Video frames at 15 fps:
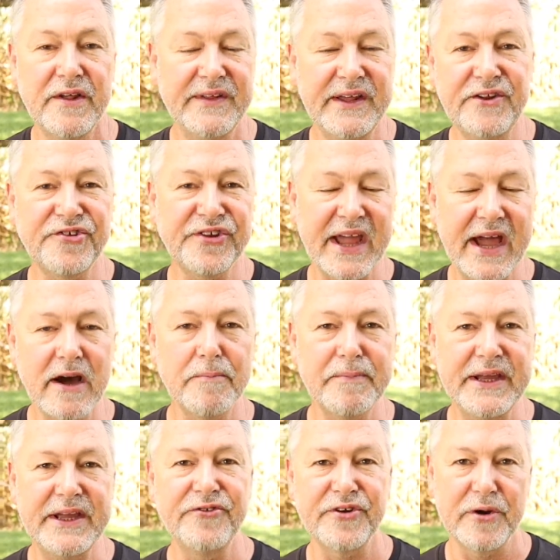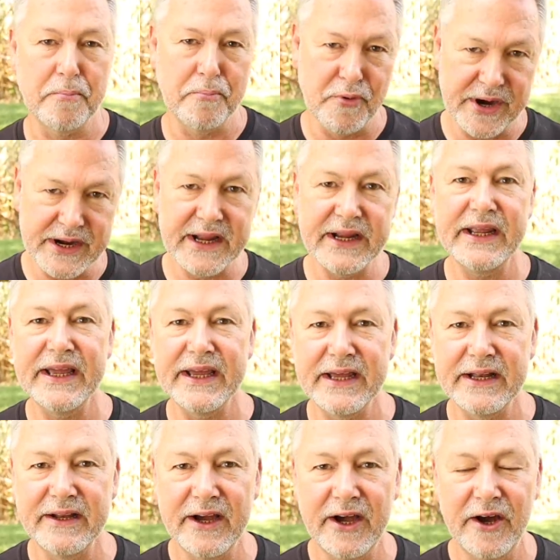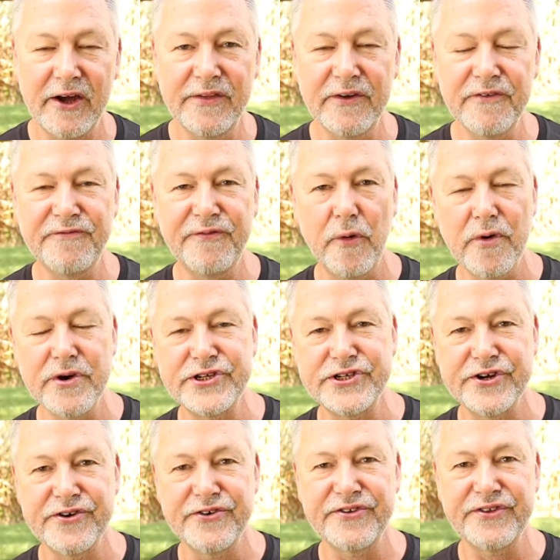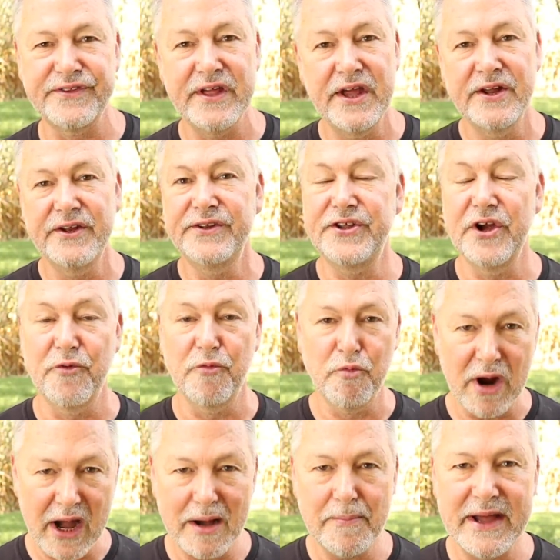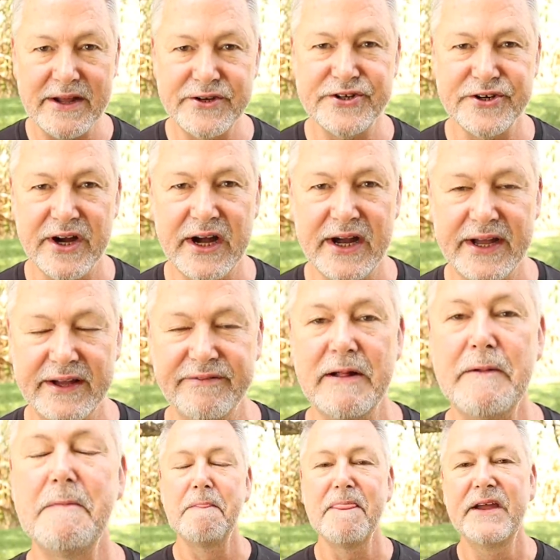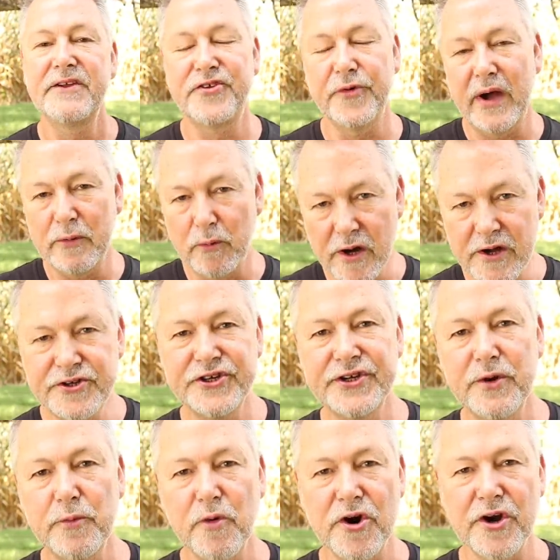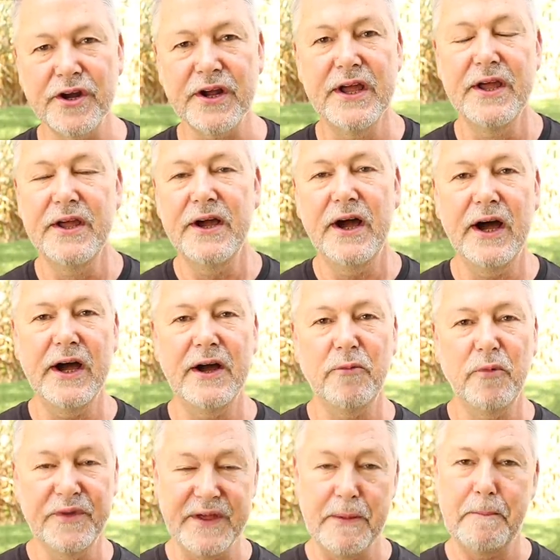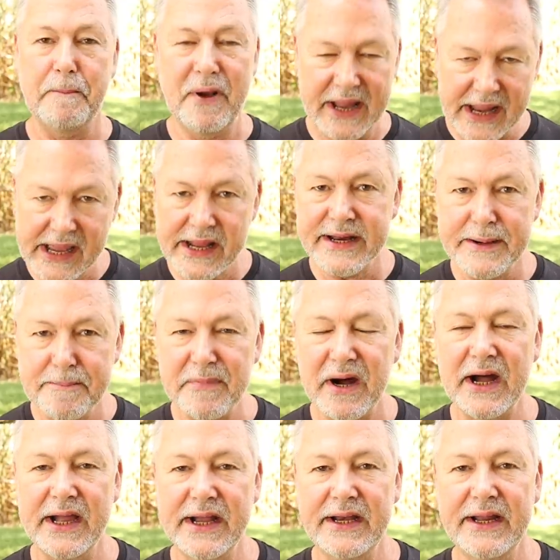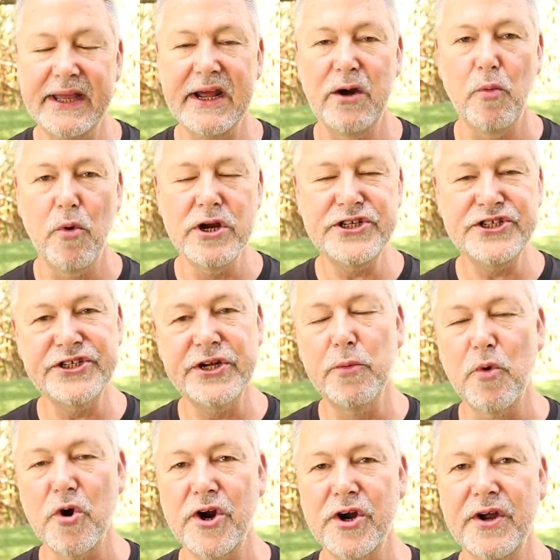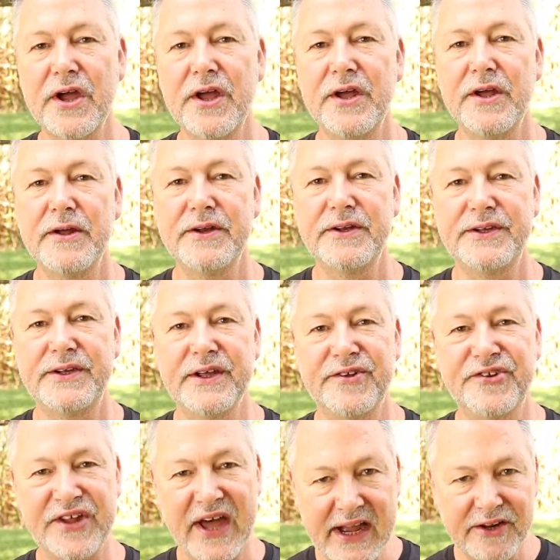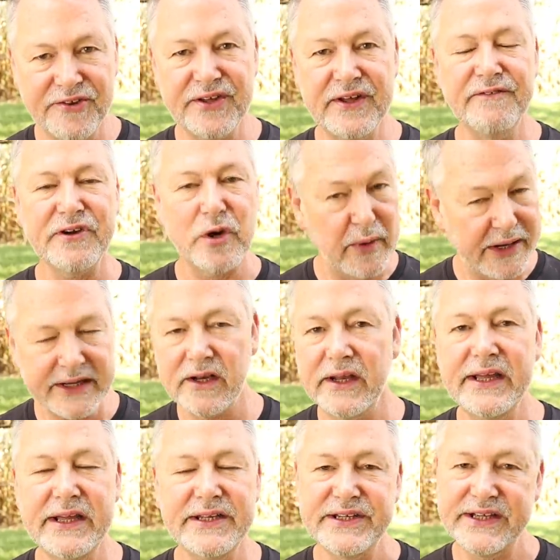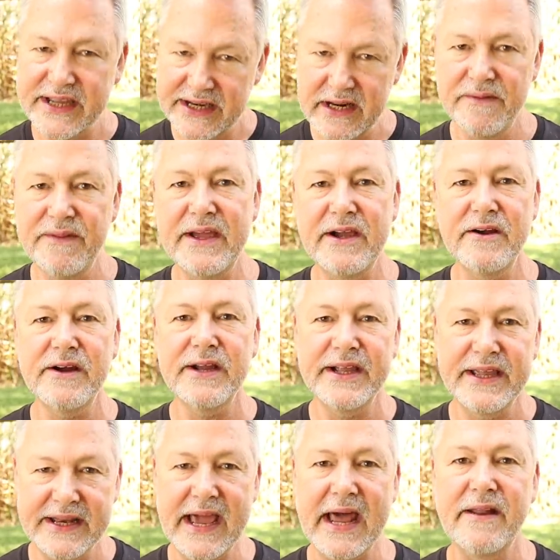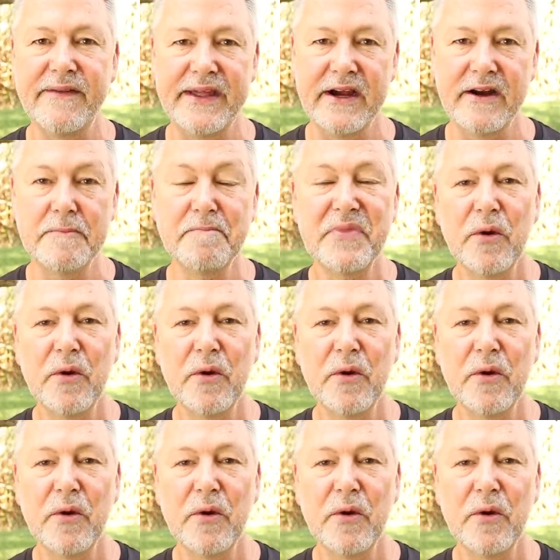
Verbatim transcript: these scout bees are bringing in other foragers to rob out your hive. So I want you to work with a plan in mind, and I want you to work decisive, quickly, get in there, get out of there.